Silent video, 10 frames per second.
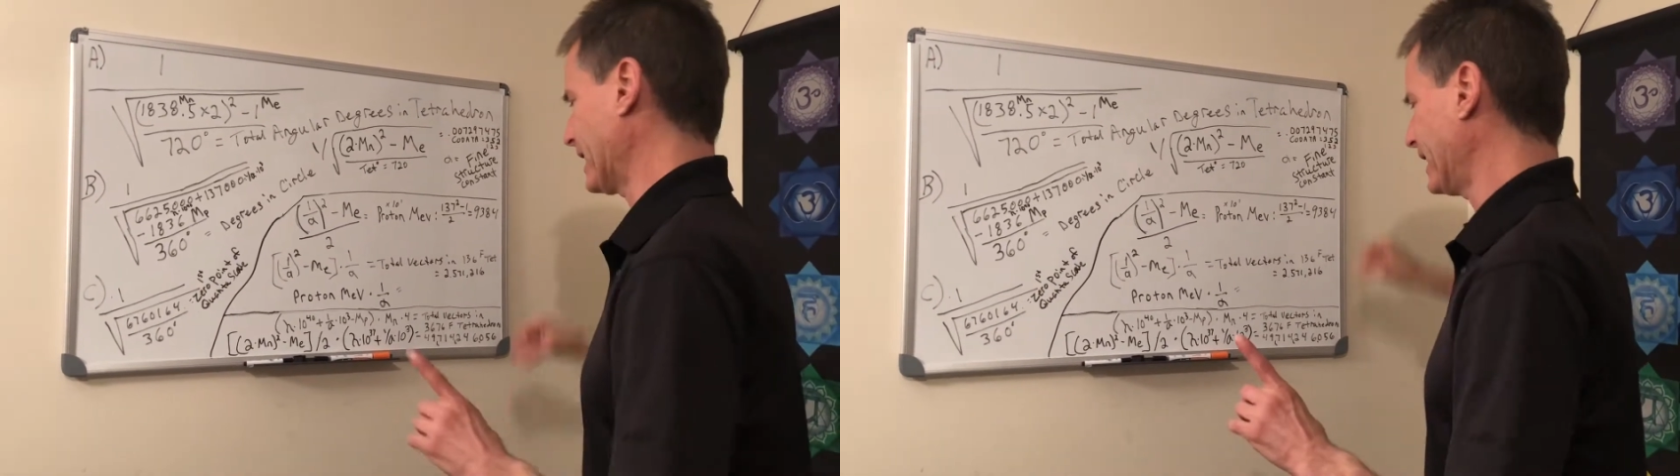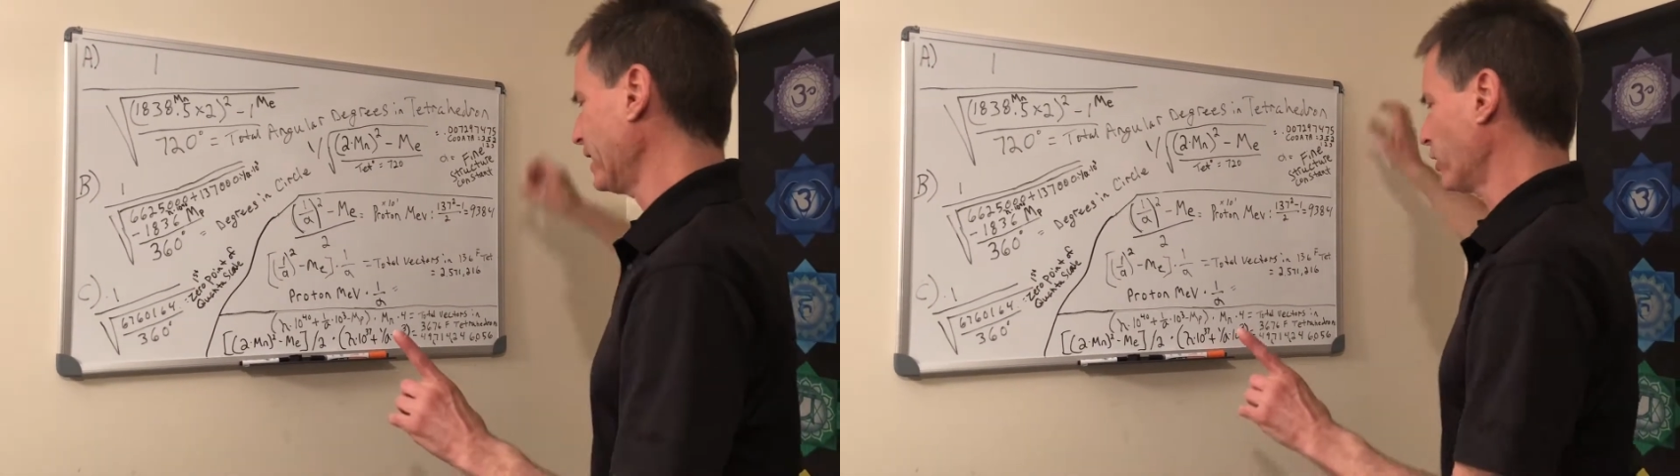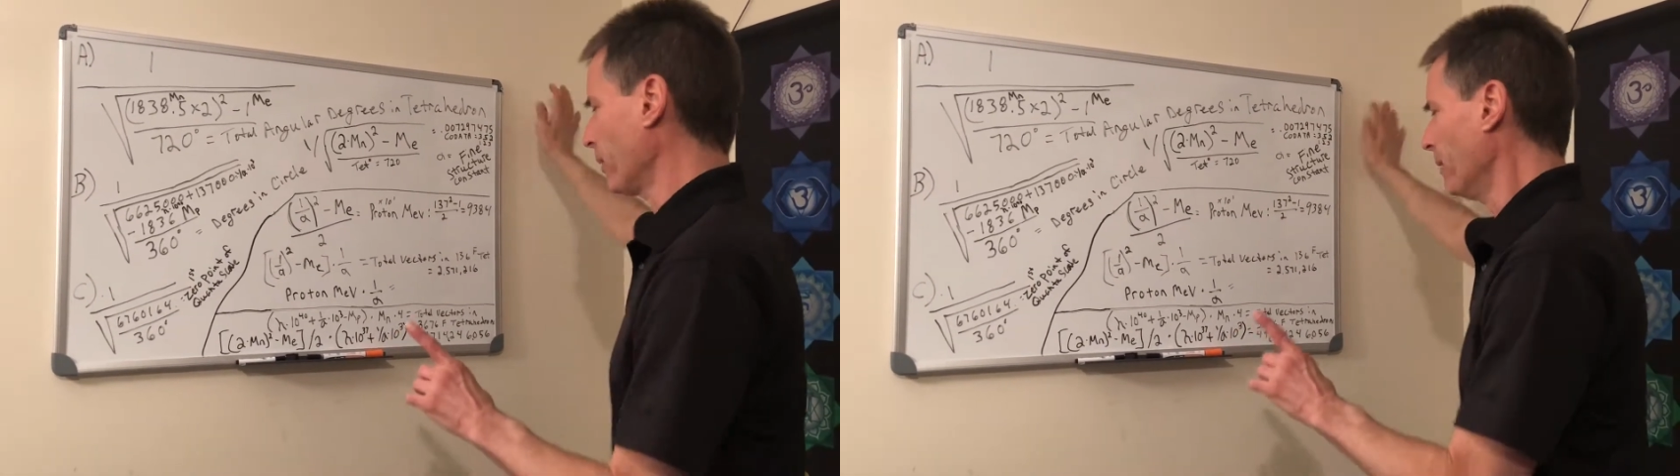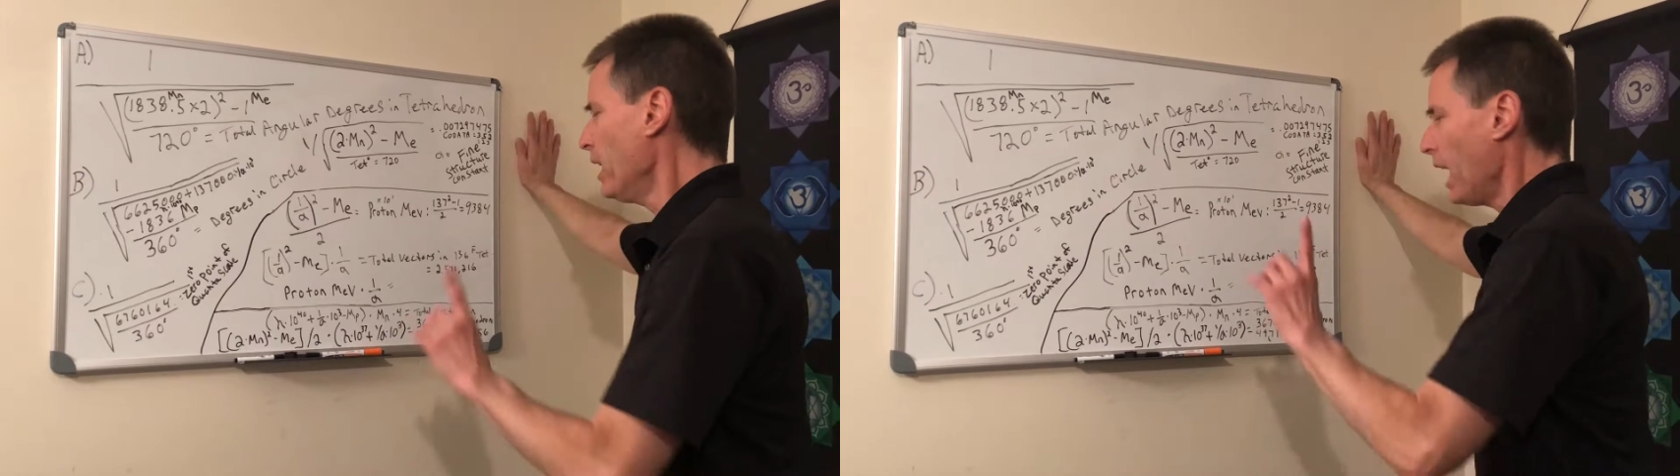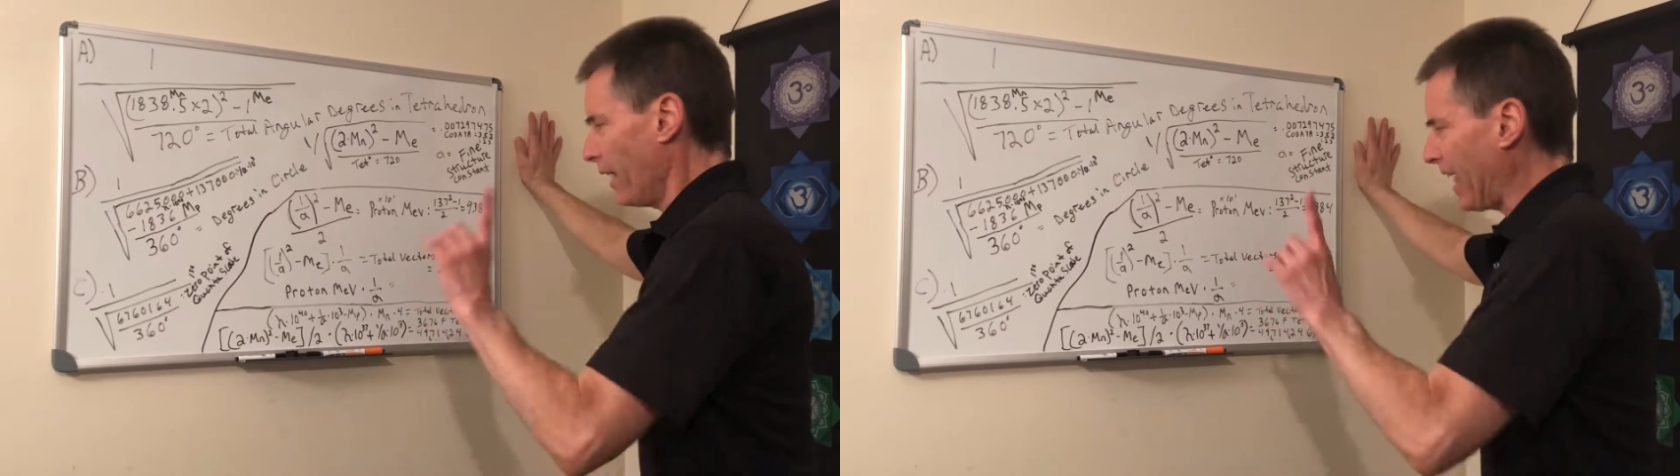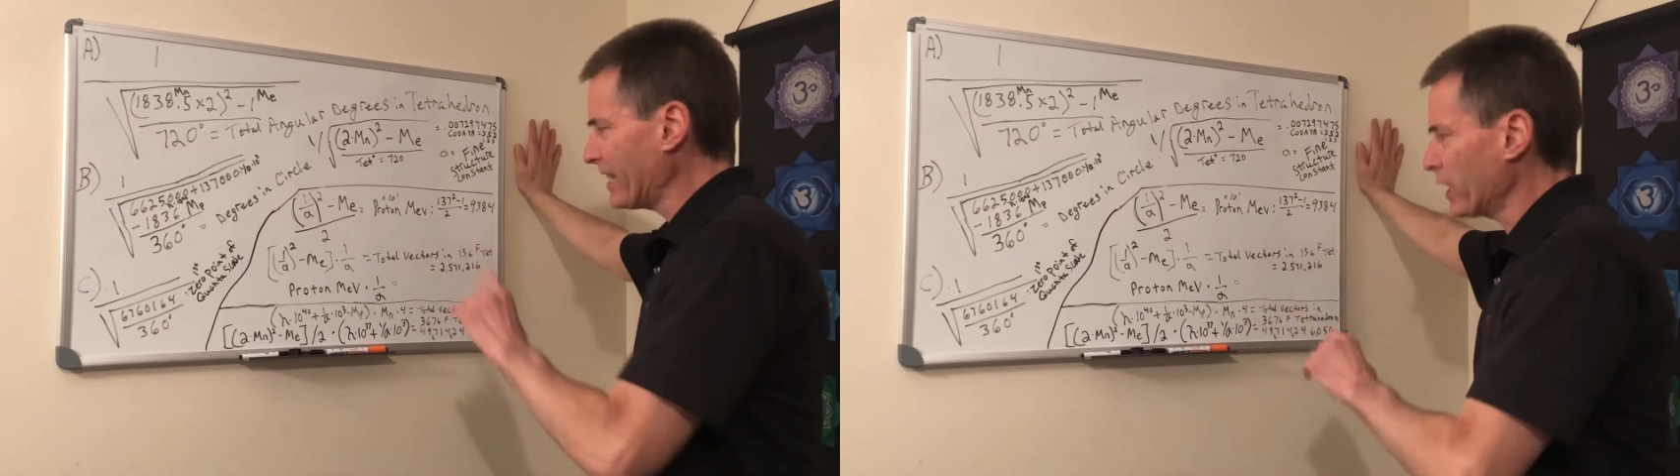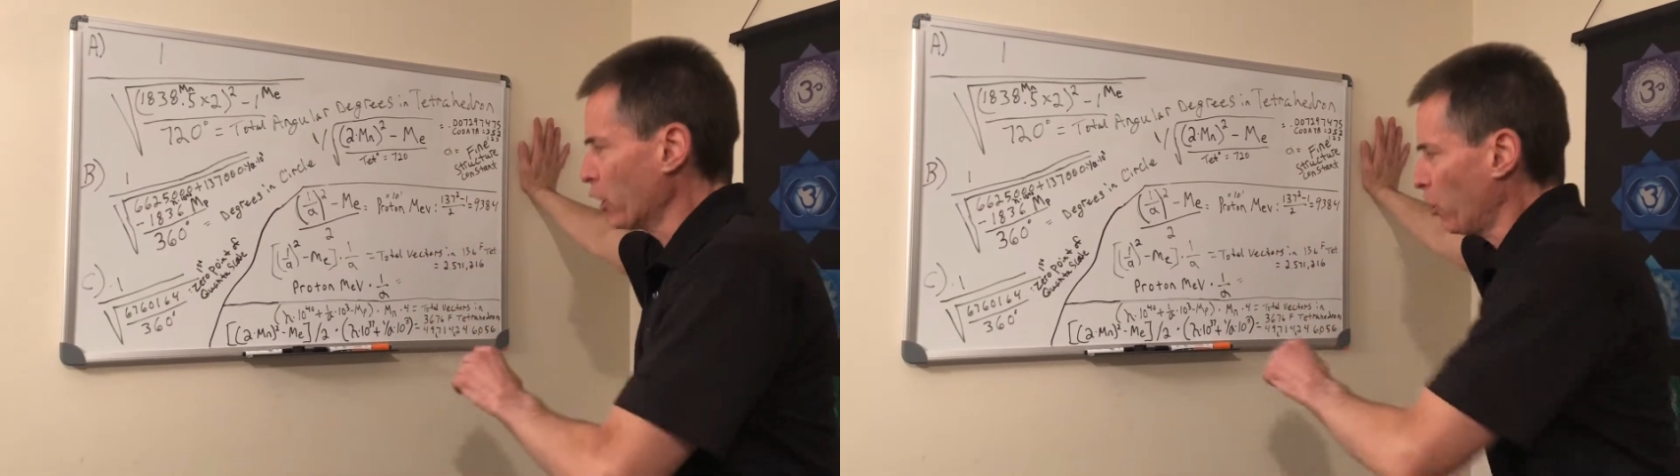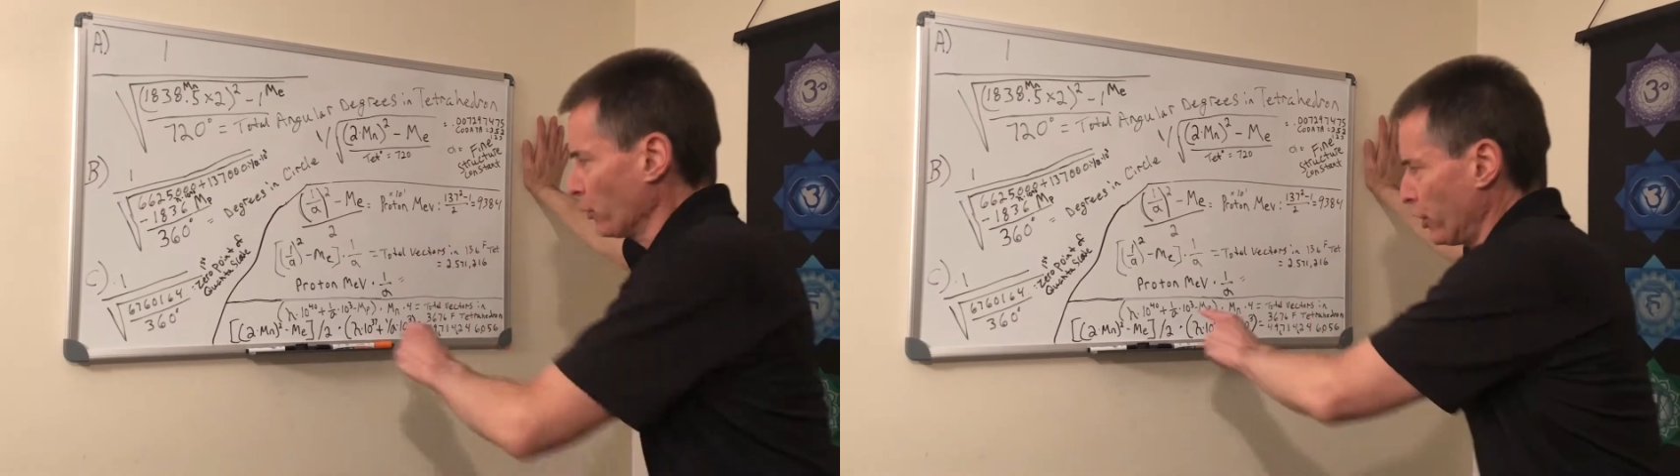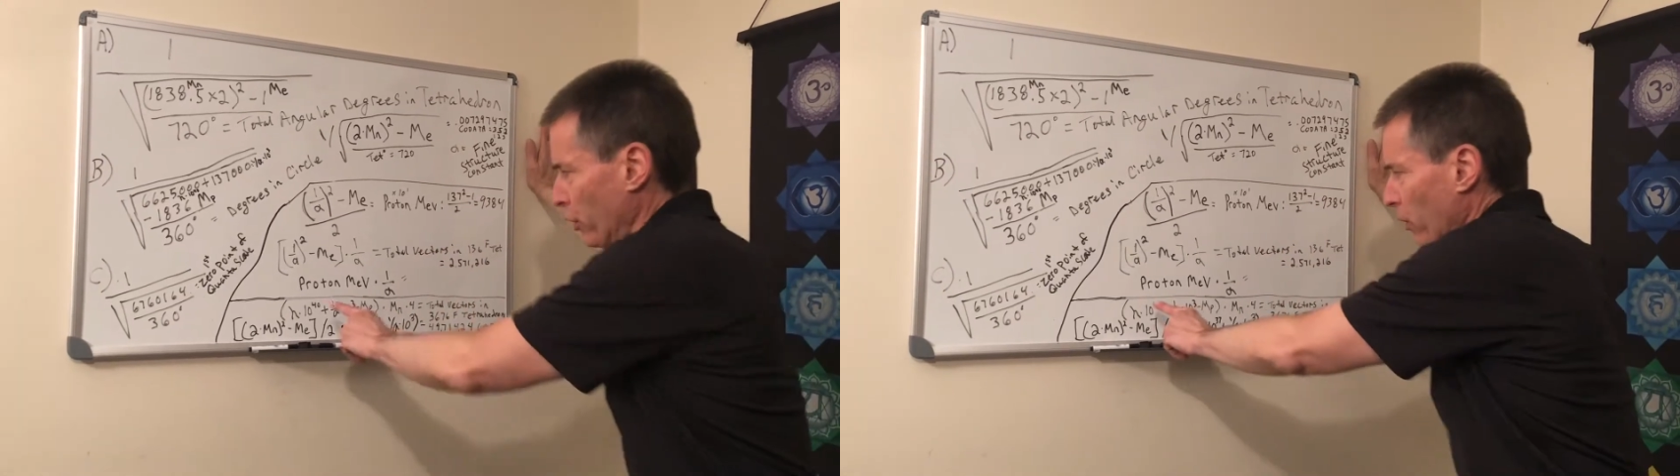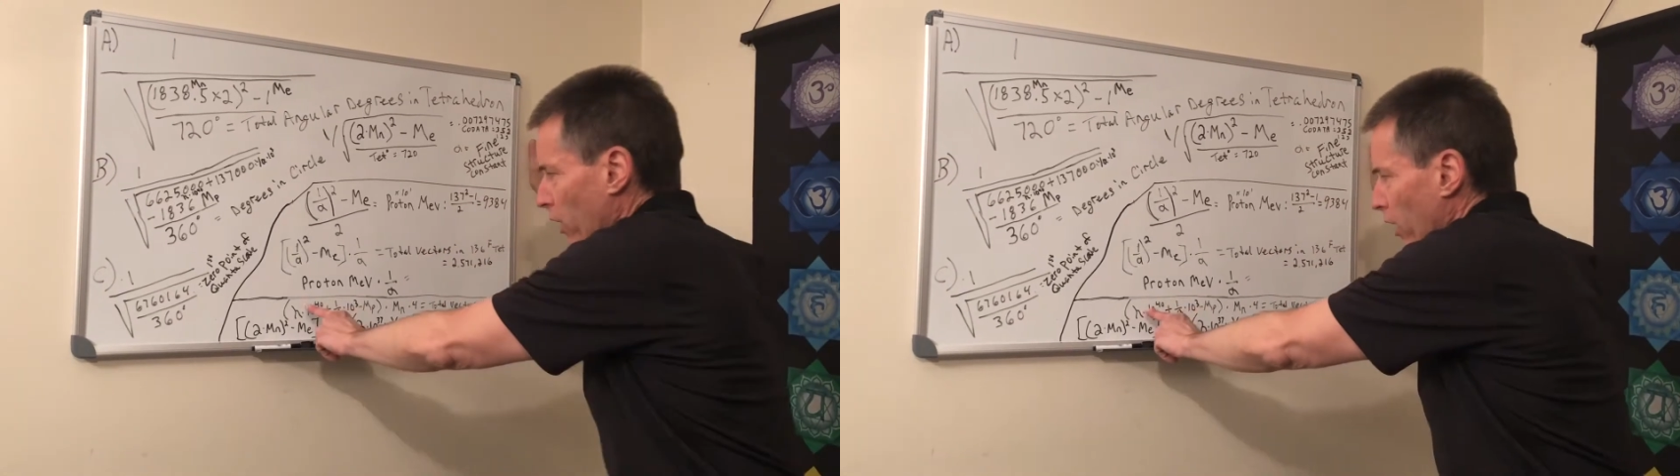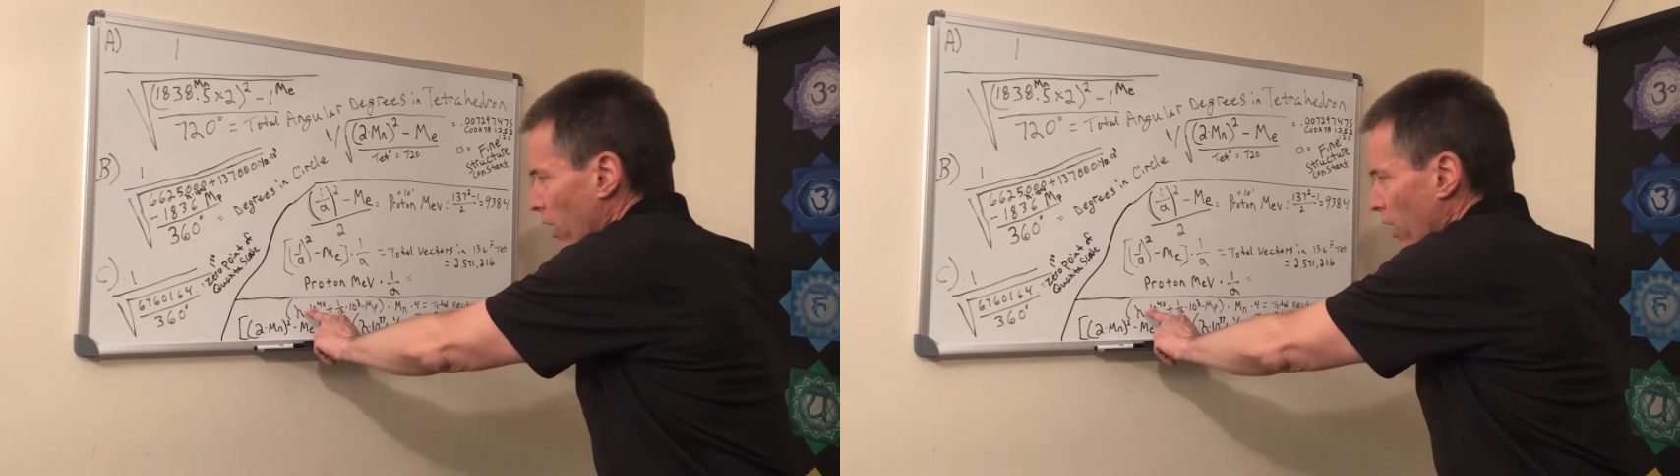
system. And that's equal to